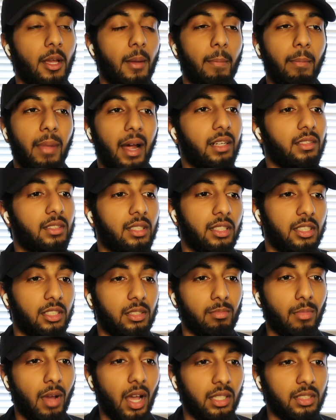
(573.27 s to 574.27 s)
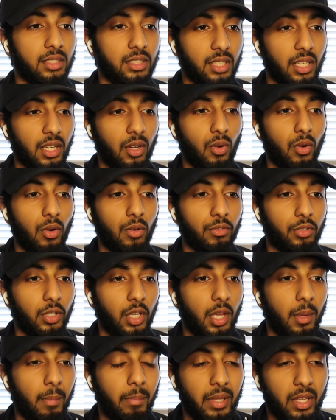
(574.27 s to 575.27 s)
back to this mindset of
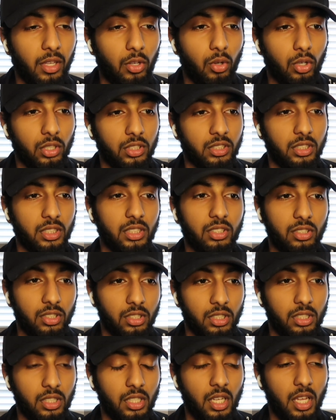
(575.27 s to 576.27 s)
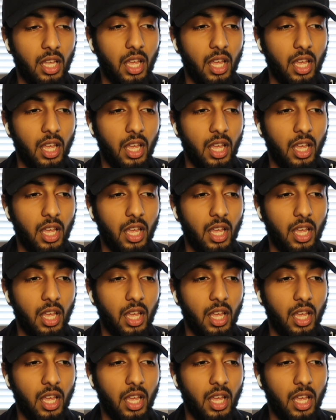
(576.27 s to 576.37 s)
being consistent